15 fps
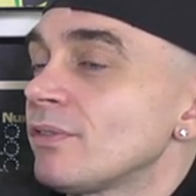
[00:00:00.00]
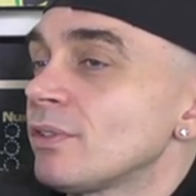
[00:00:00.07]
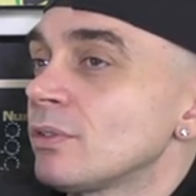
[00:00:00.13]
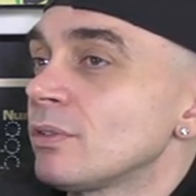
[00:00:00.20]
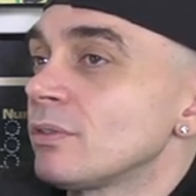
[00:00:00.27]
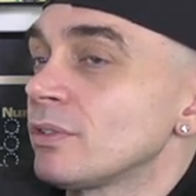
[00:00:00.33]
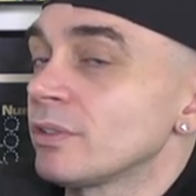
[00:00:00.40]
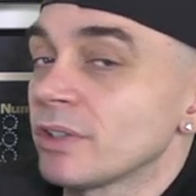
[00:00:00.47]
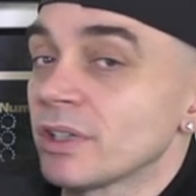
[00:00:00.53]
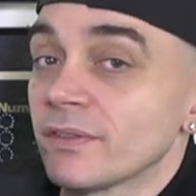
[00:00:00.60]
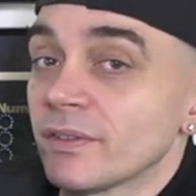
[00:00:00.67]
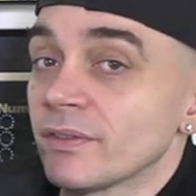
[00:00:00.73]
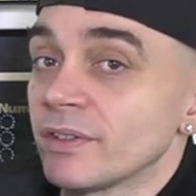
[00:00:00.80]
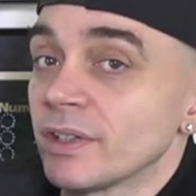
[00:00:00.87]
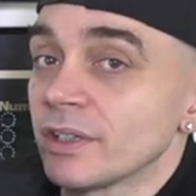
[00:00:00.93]
feel not that
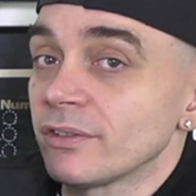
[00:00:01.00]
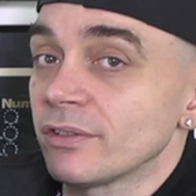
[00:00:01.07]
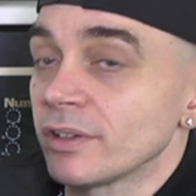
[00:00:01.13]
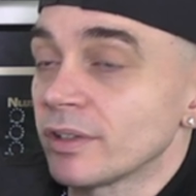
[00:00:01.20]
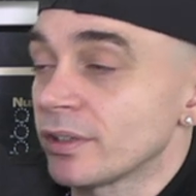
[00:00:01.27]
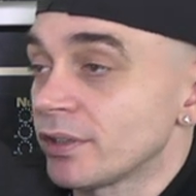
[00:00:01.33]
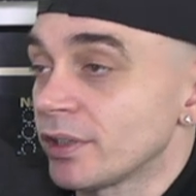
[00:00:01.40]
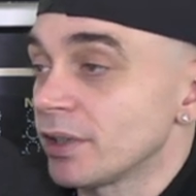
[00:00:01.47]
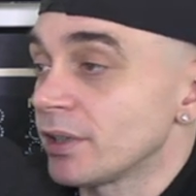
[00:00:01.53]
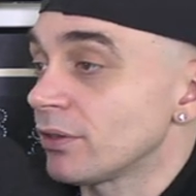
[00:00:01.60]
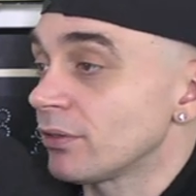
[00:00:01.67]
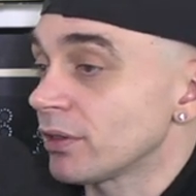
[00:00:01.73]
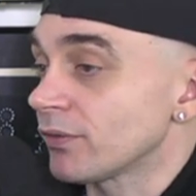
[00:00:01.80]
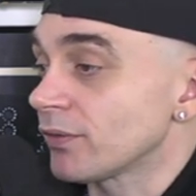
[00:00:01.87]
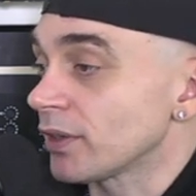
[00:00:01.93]
I've ever done drug
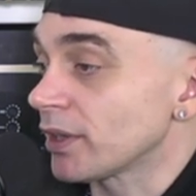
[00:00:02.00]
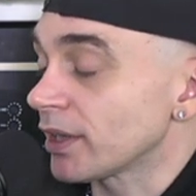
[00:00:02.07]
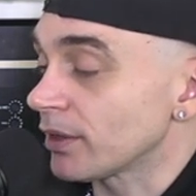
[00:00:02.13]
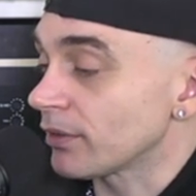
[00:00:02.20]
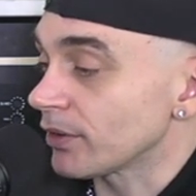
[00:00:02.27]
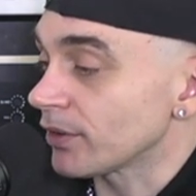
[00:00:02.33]
dealing or anything like that.